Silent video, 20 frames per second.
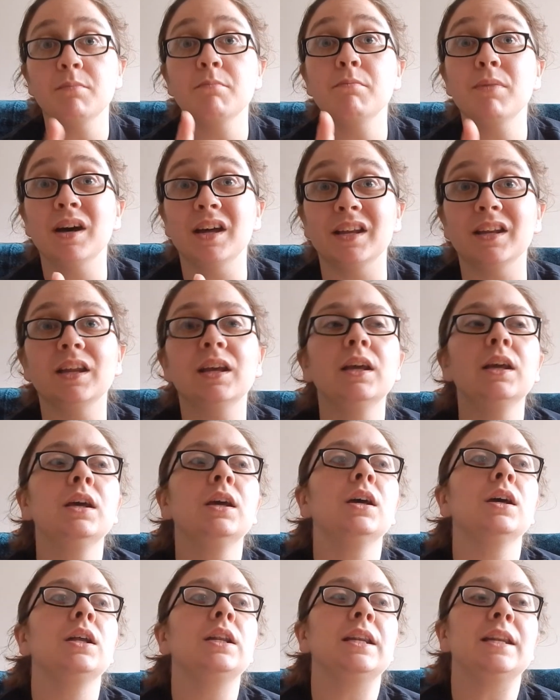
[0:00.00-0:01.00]
But
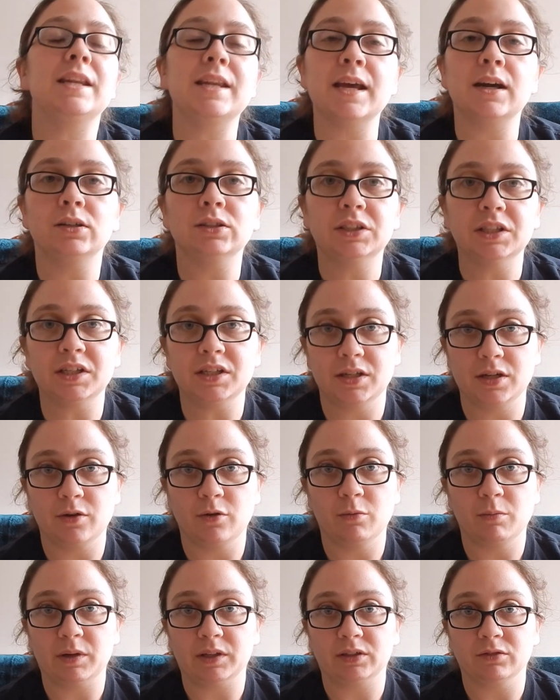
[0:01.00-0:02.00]
Nell didn't
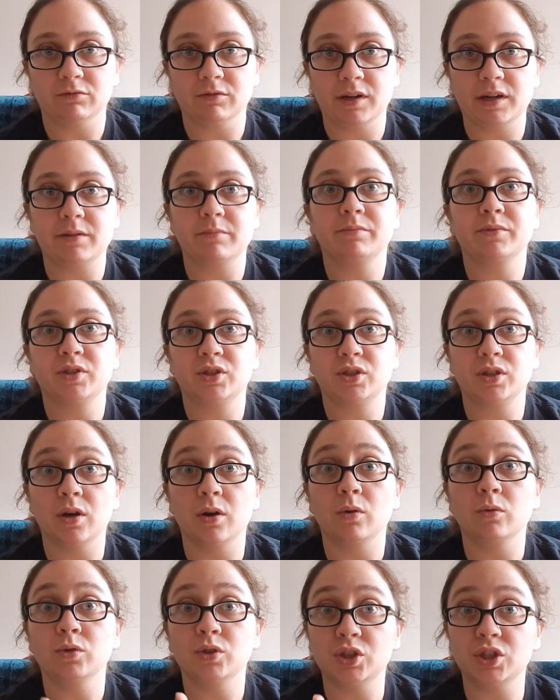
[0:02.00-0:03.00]
know about the rape,
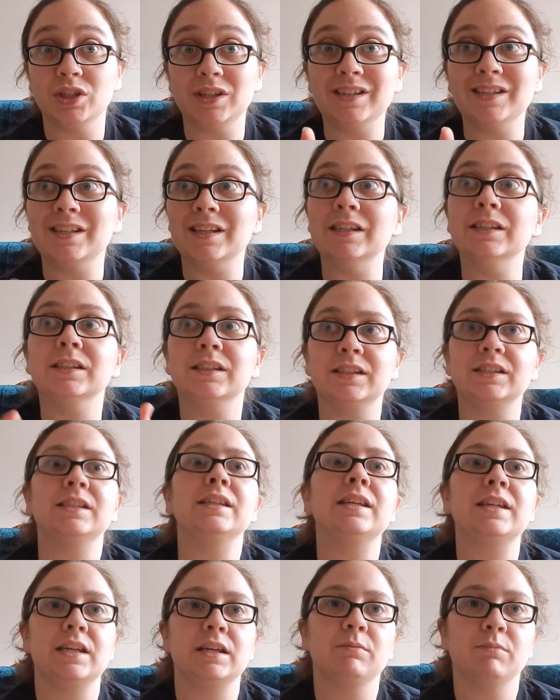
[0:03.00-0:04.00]
so she didn't
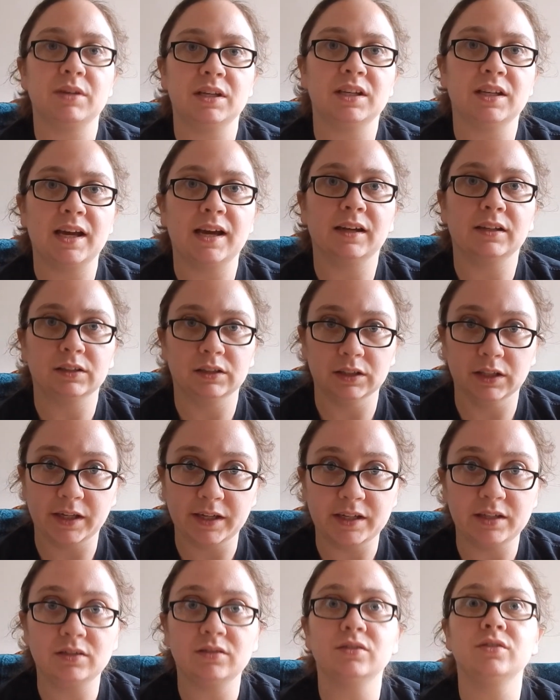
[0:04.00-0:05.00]
see him in that
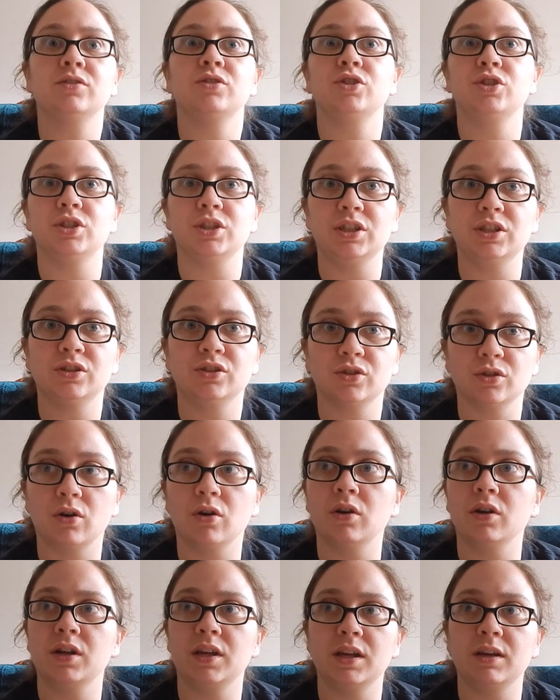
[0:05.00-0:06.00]
light. She
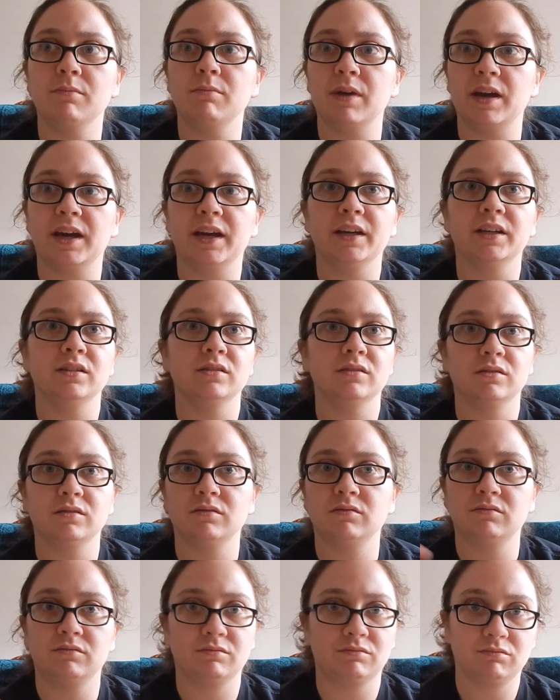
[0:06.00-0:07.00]
saw him
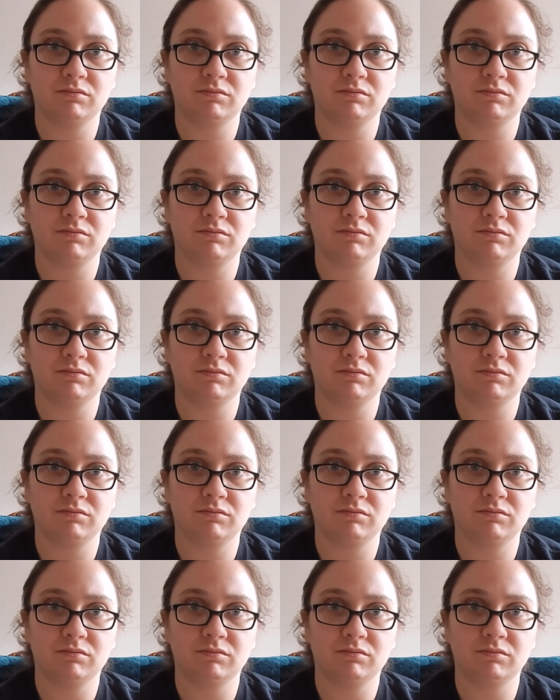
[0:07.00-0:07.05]
as